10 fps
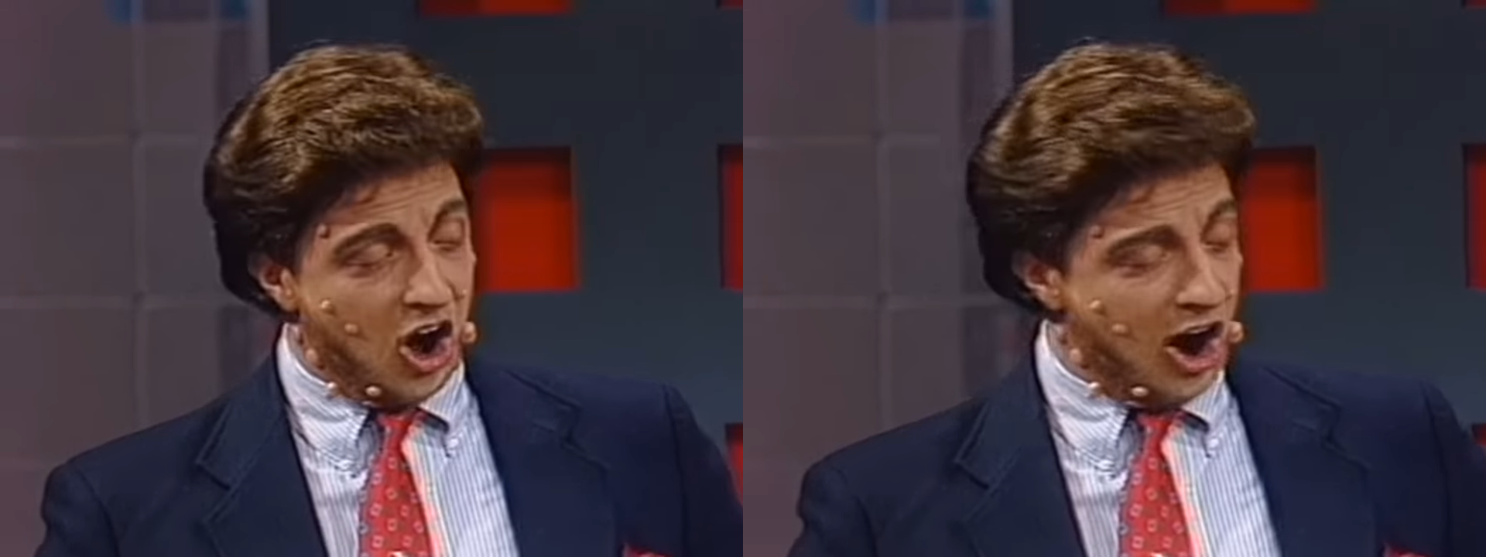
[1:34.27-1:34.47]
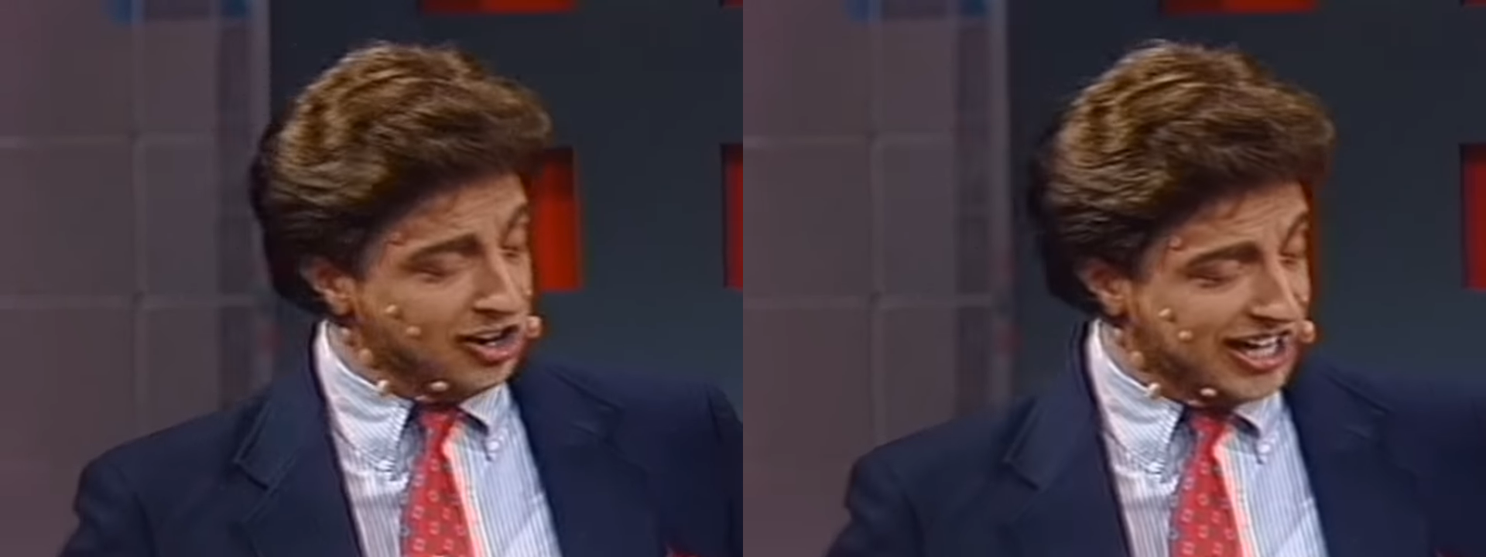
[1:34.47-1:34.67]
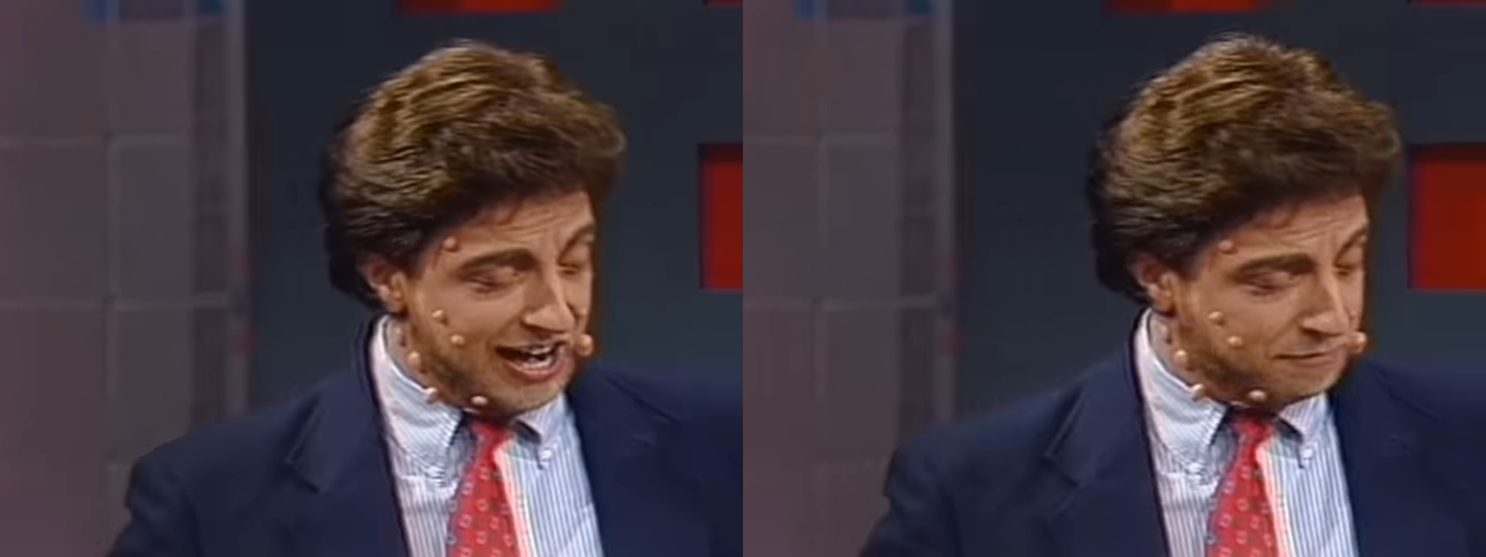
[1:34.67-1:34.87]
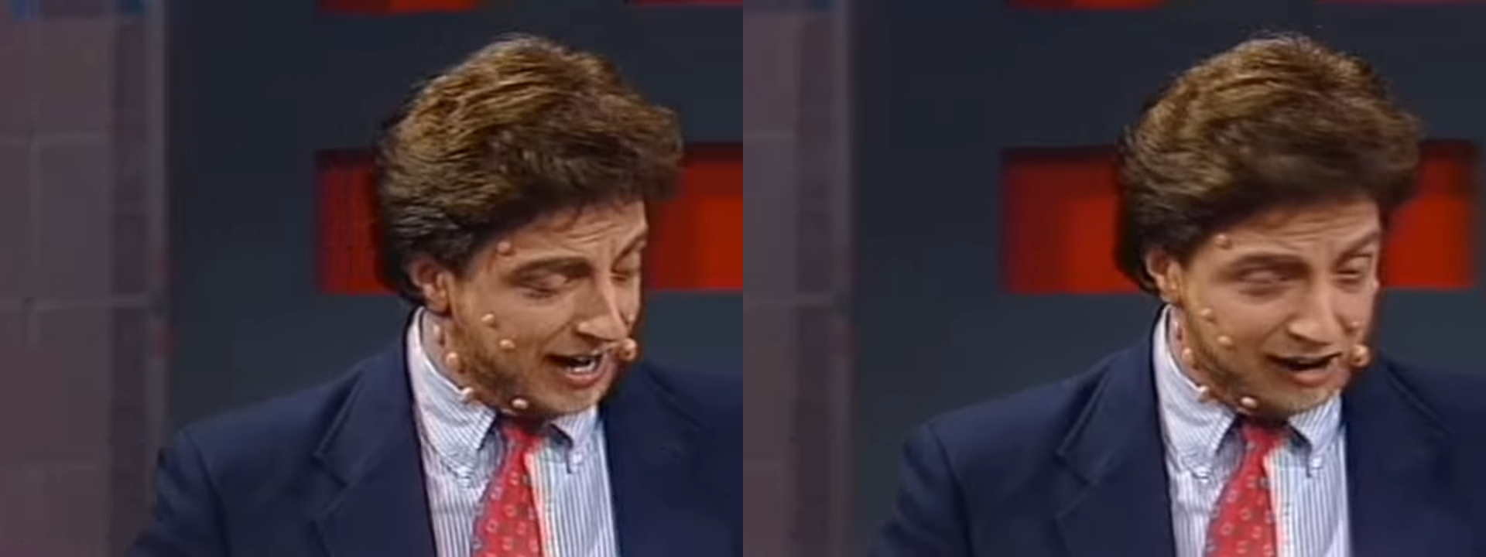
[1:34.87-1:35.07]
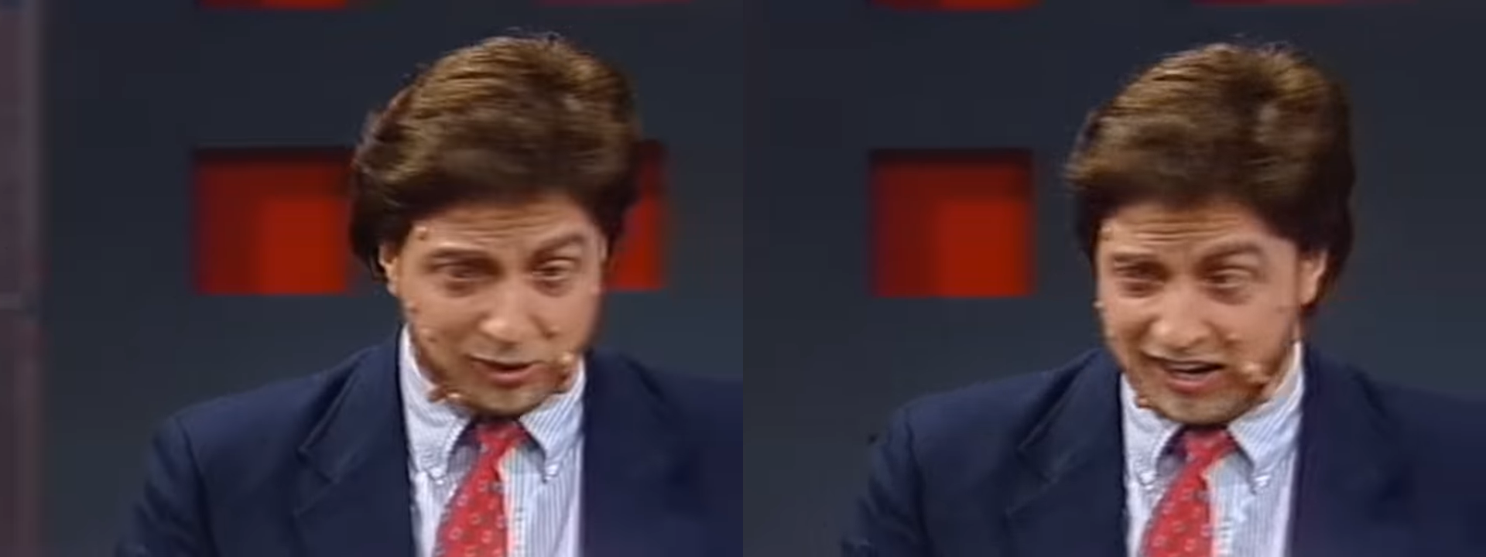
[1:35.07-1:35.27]
uh, okay,
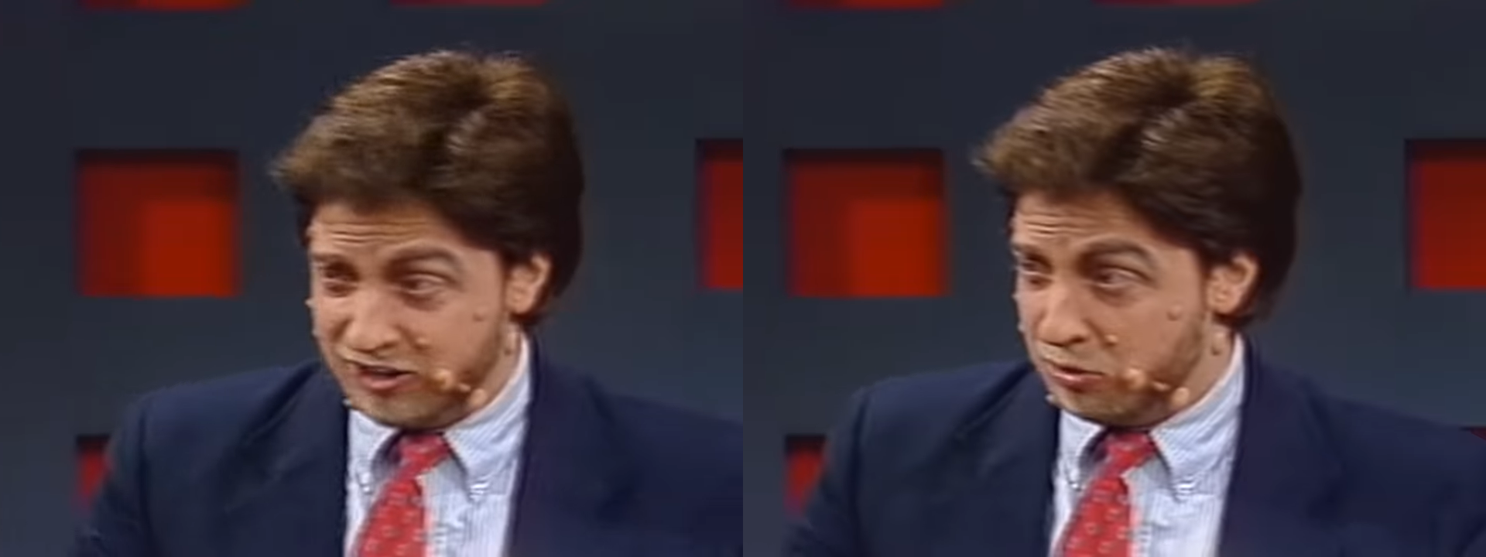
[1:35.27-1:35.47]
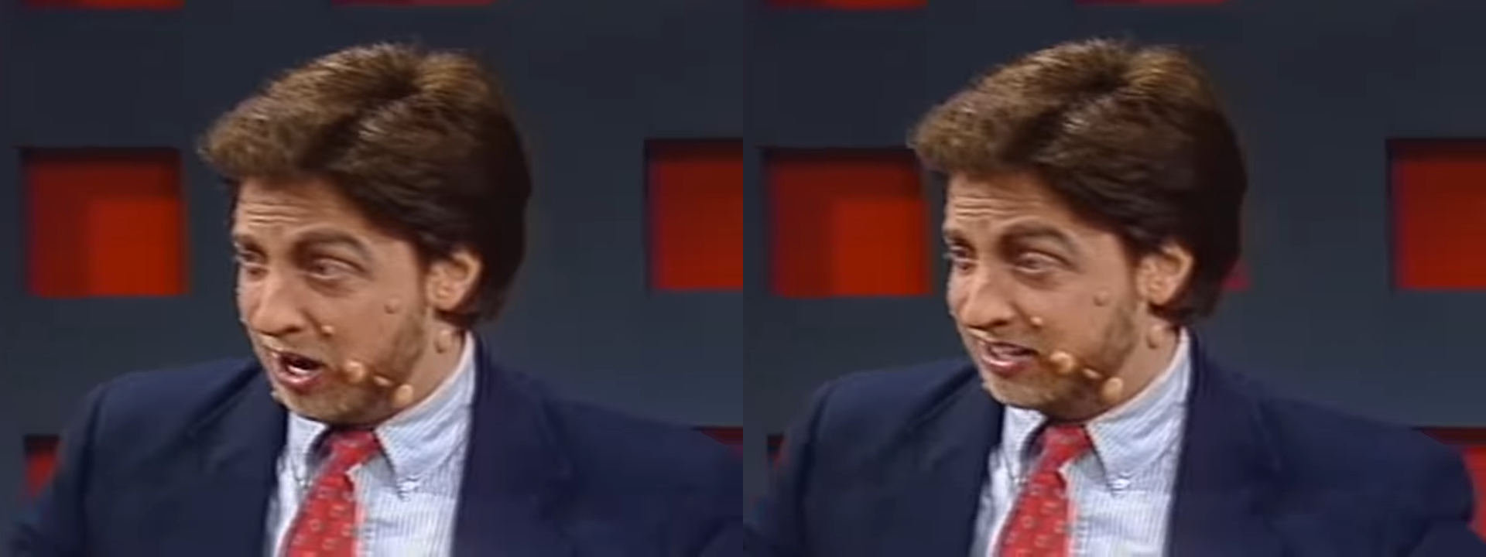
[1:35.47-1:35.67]
pal, whatever you want to